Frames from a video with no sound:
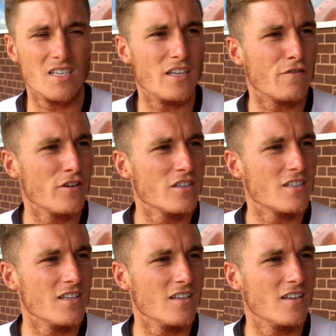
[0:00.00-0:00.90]

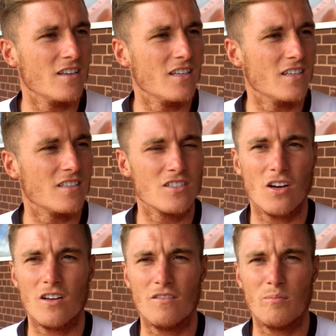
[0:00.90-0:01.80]
difference in the
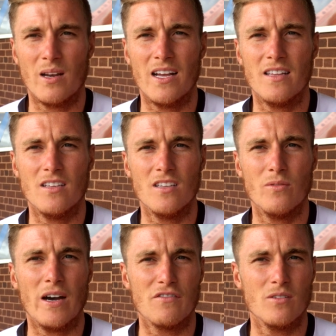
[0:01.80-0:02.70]
style of play that
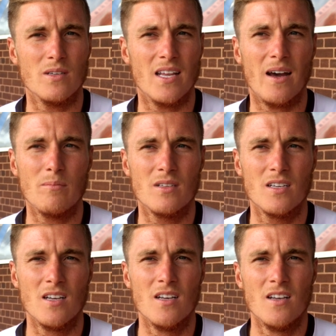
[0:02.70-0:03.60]
you have to adapt
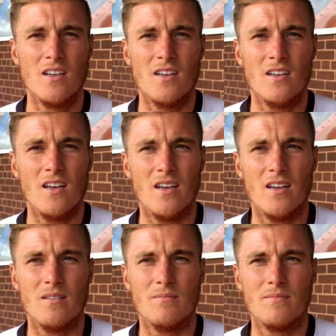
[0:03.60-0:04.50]

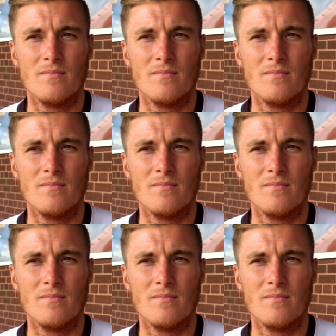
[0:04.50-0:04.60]
to